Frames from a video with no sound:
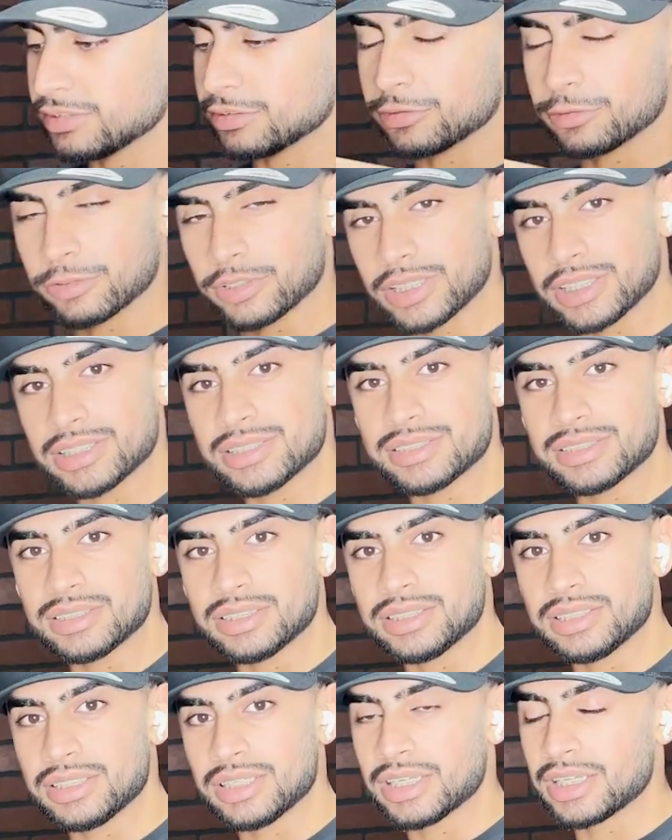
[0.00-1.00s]
a great
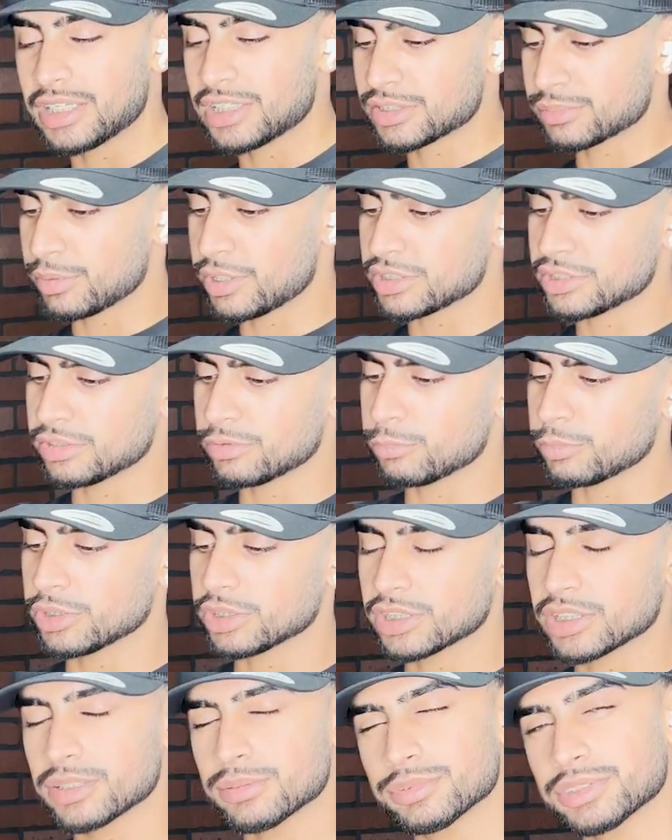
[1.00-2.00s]
tee, especially when
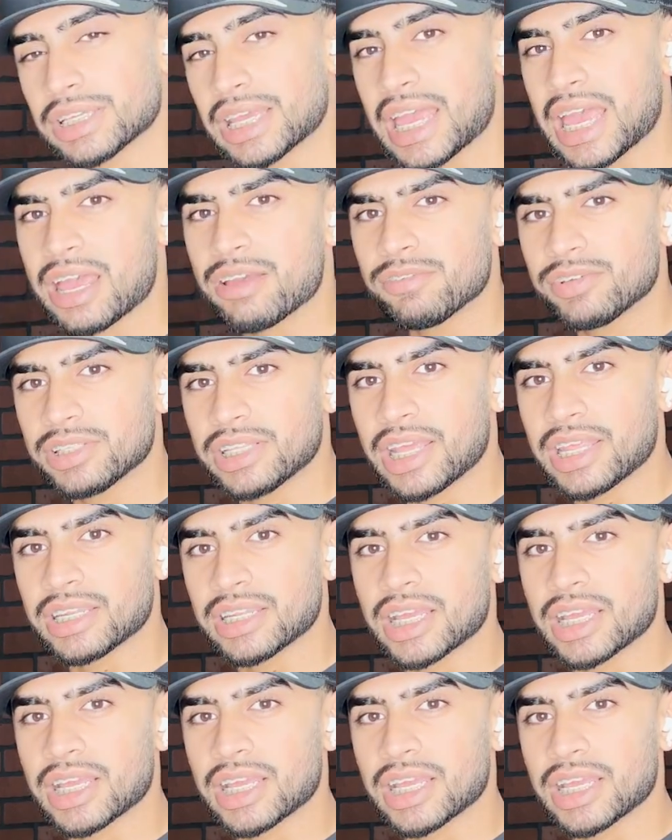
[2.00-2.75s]
it comes to having that